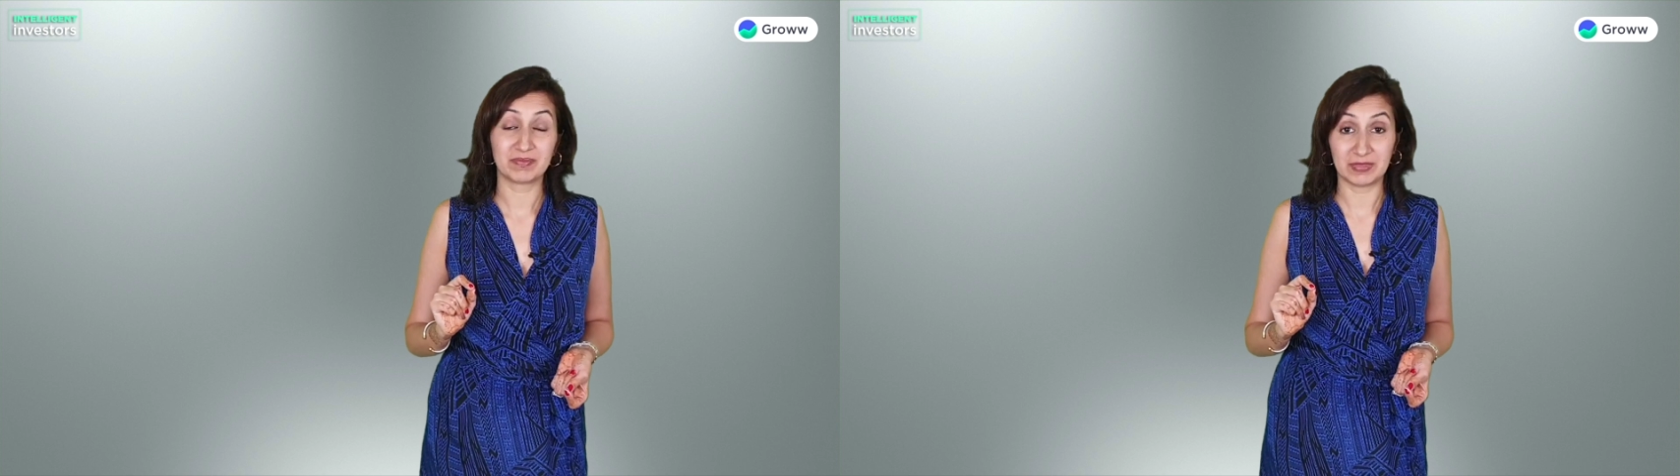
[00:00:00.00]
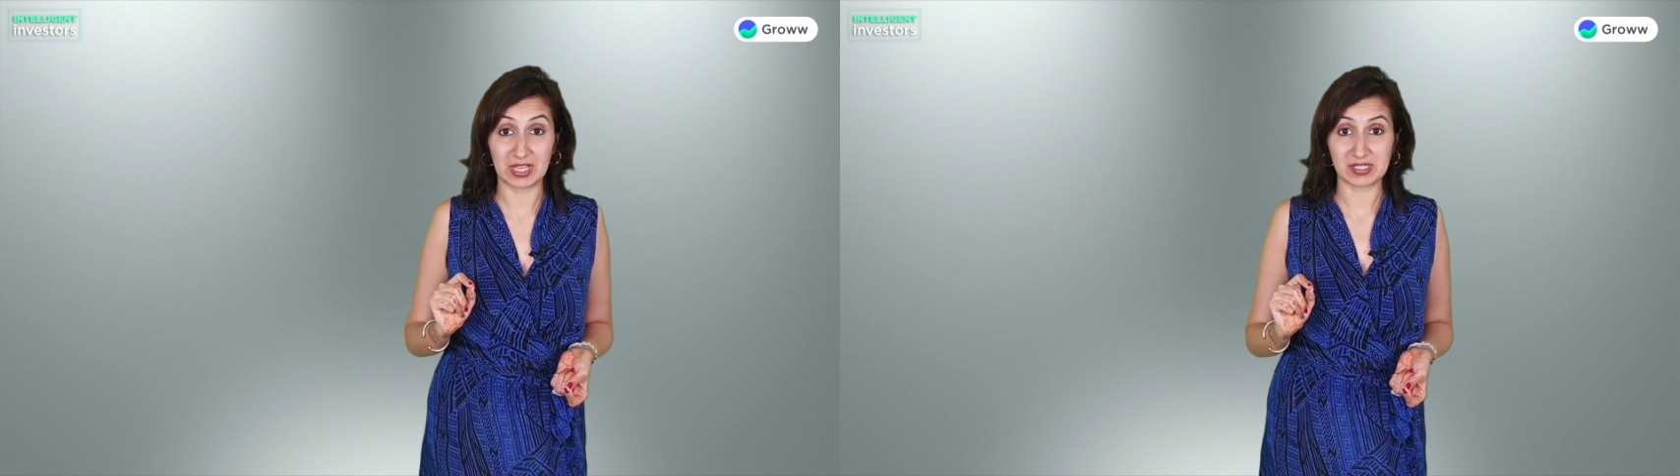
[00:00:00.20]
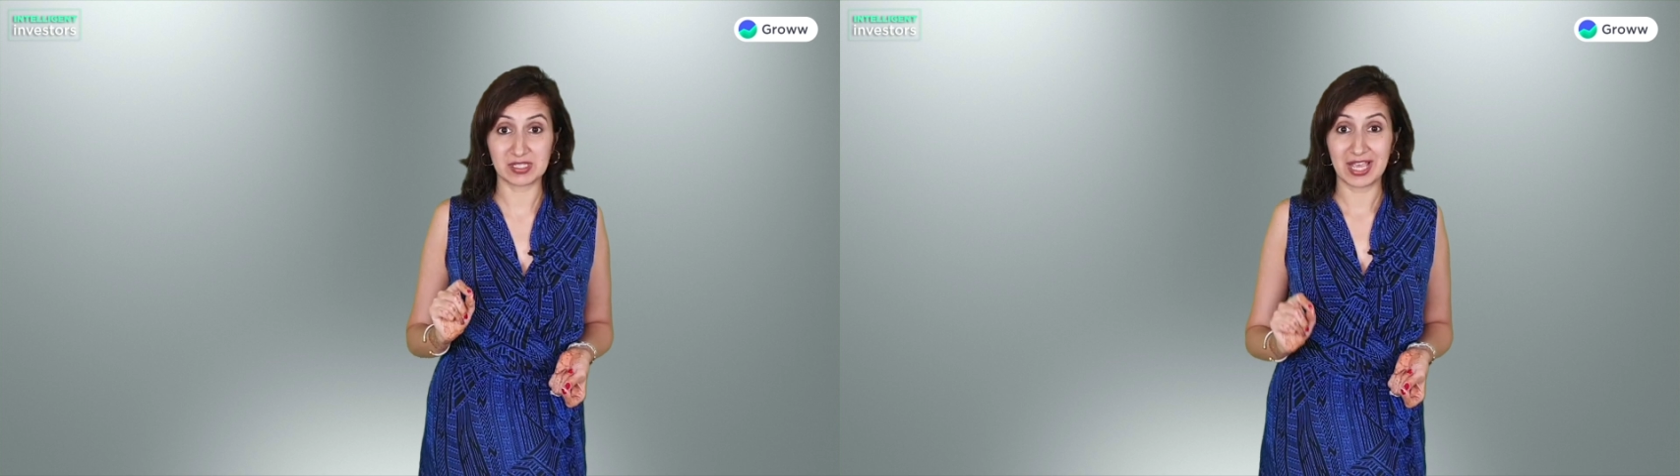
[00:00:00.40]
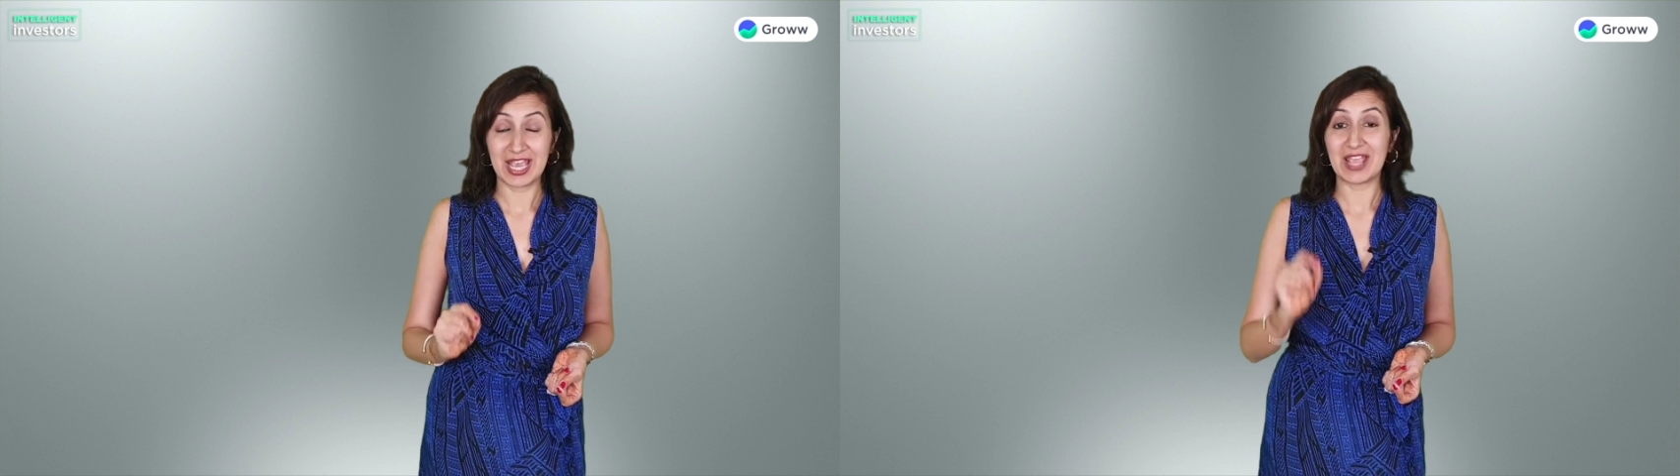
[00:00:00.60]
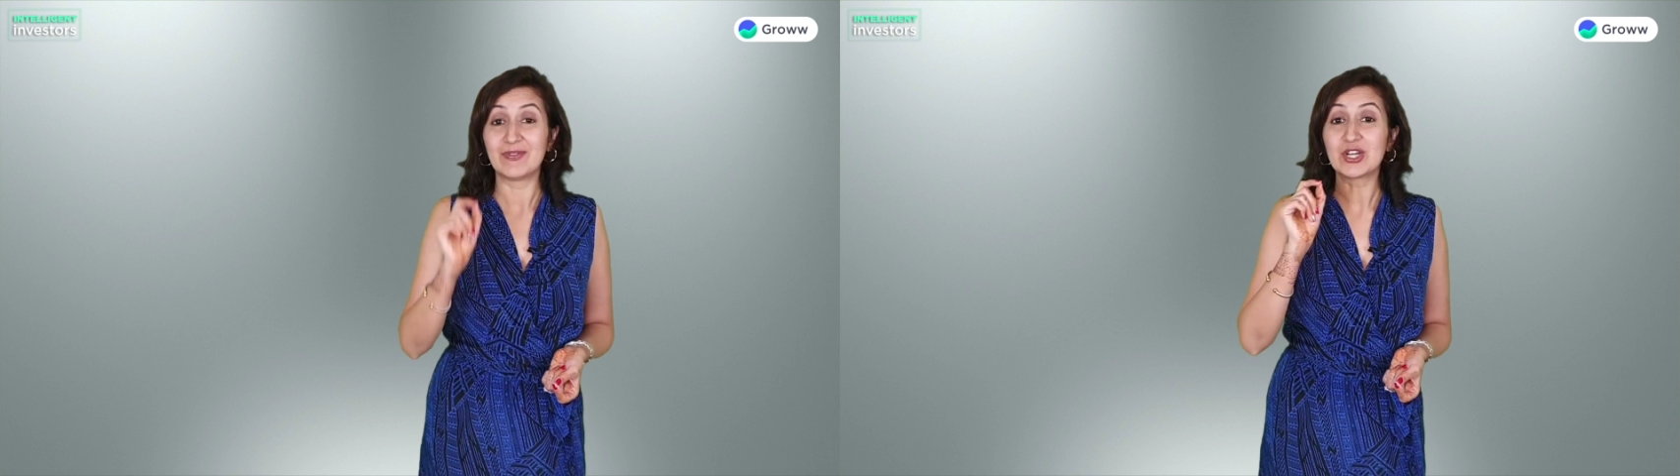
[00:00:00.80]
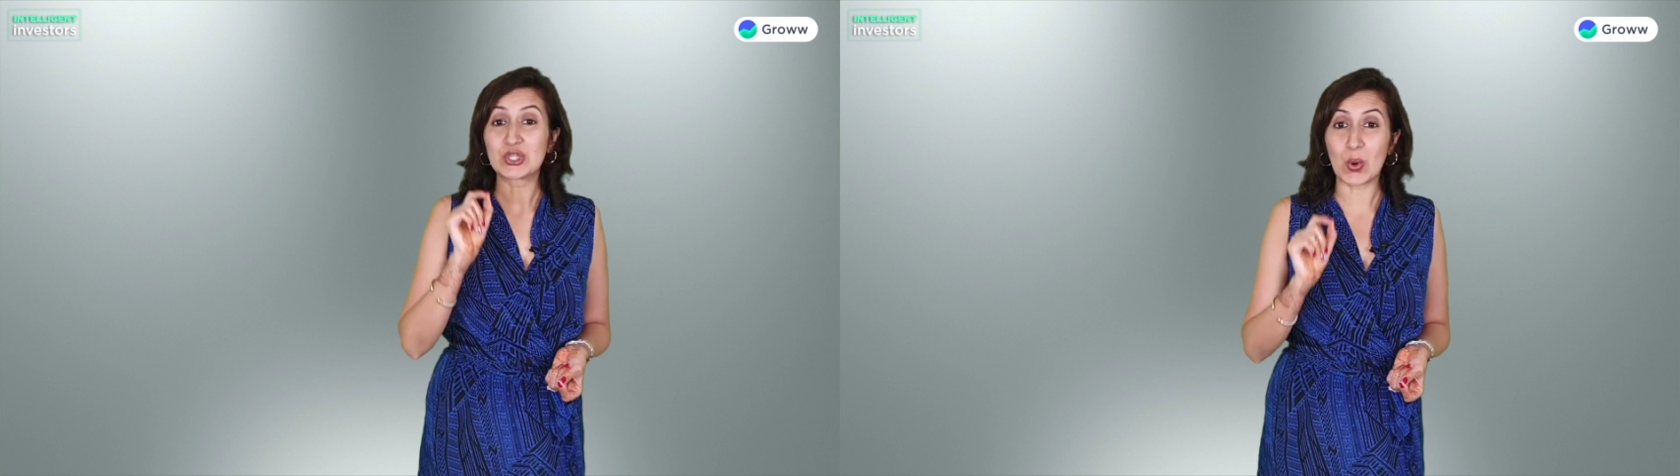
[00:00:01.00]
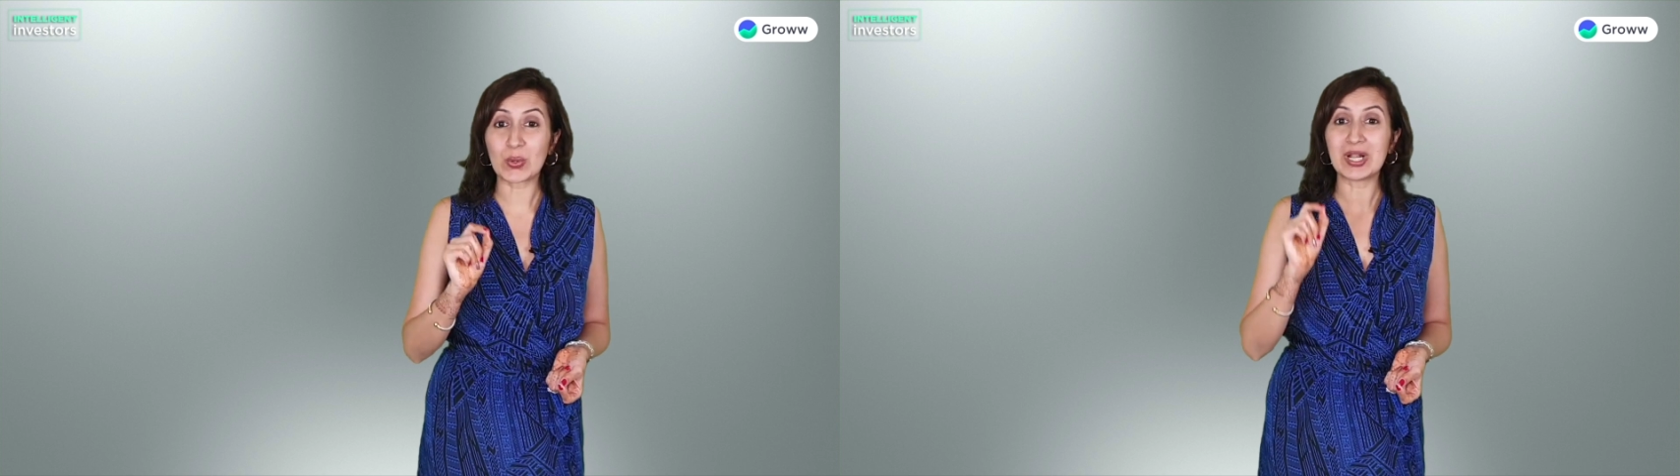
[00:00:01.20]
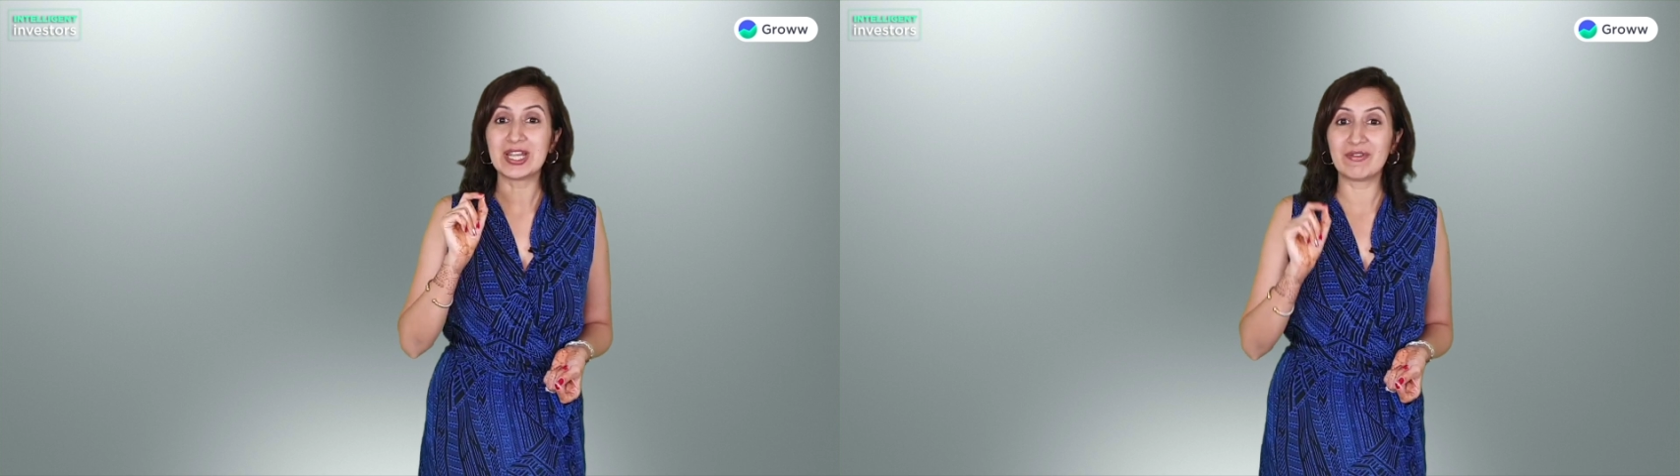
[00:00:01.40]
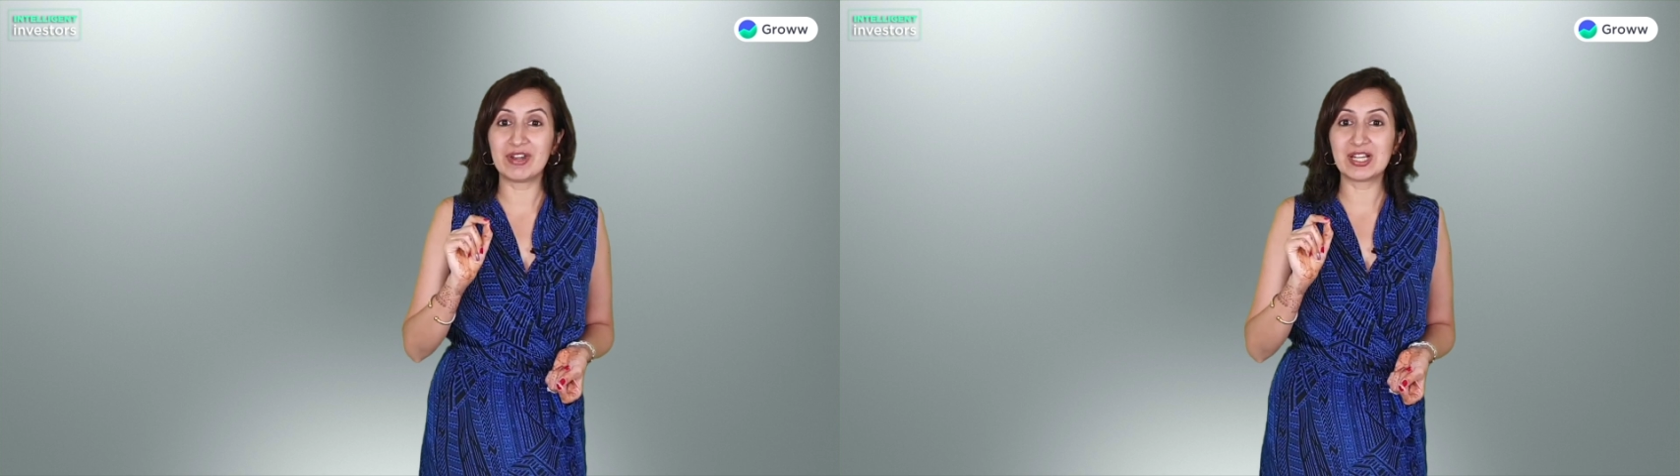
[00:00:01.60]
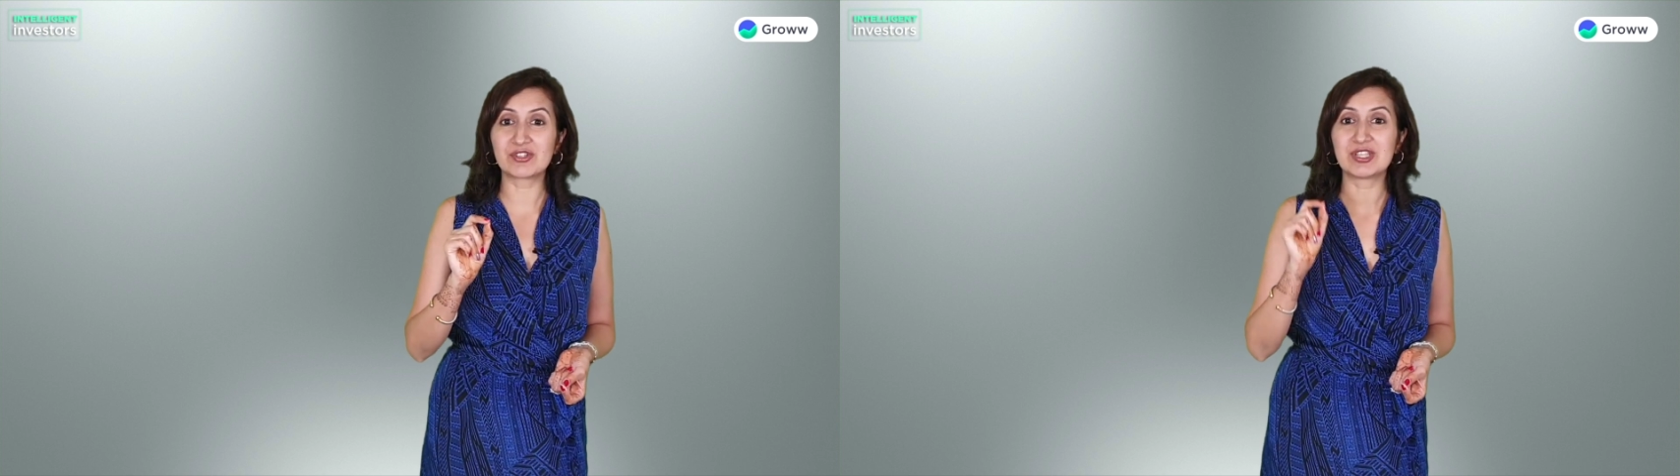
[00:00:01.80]
Thus, if the total
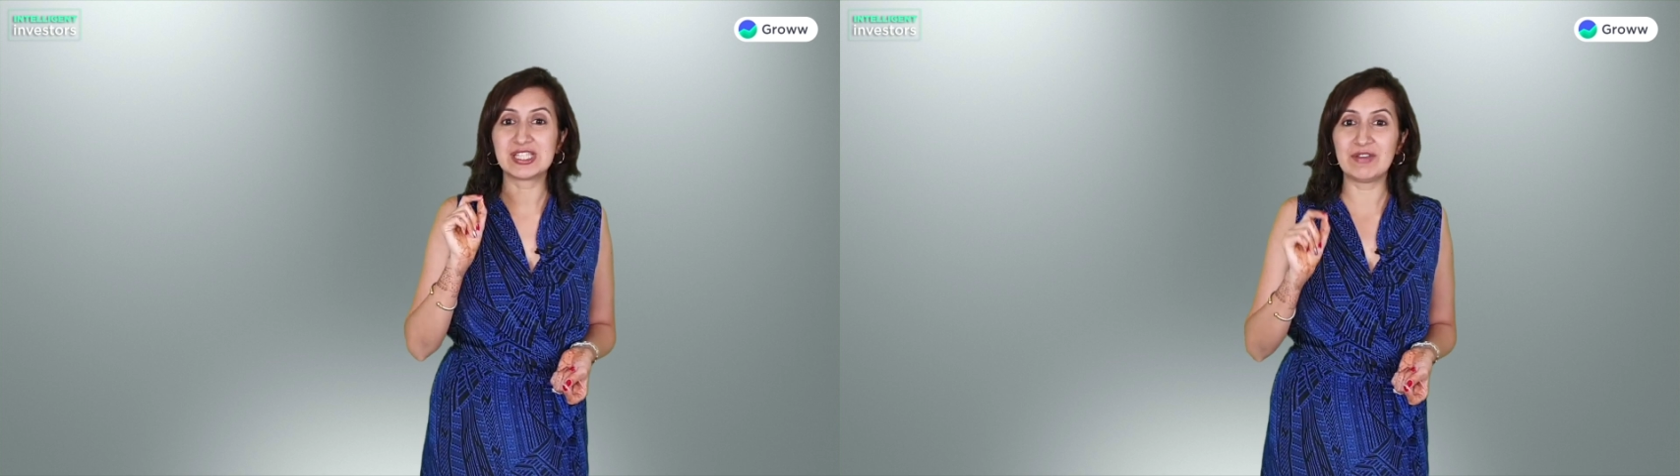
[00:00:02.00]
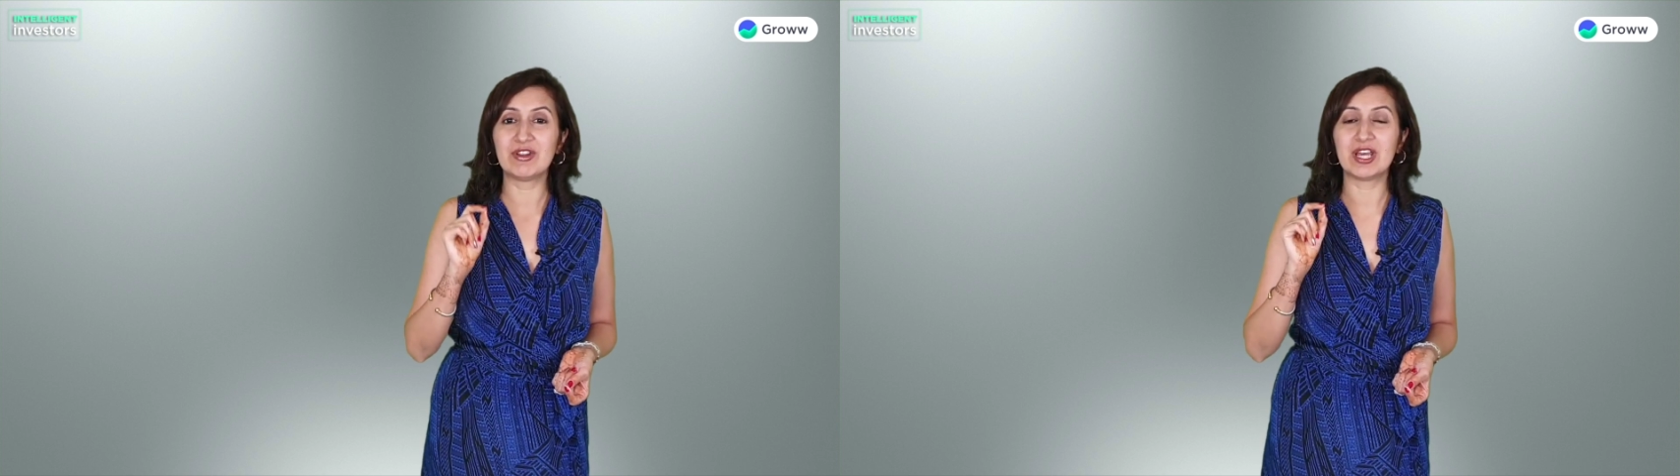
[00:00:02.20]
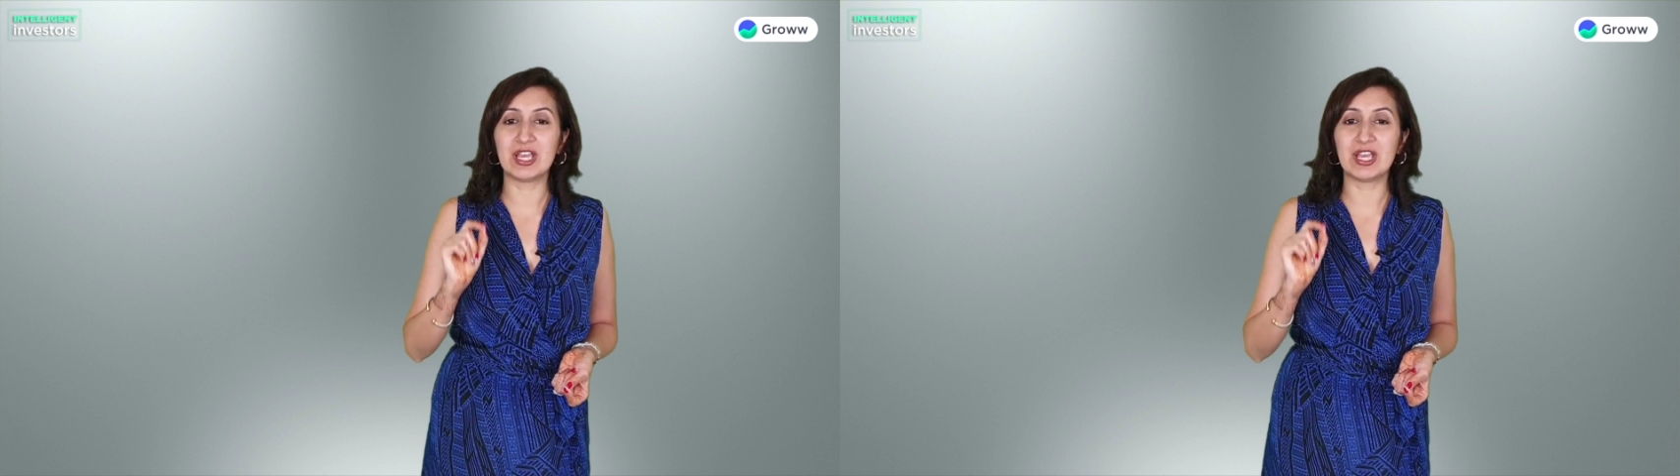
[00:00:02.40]
dividends received in a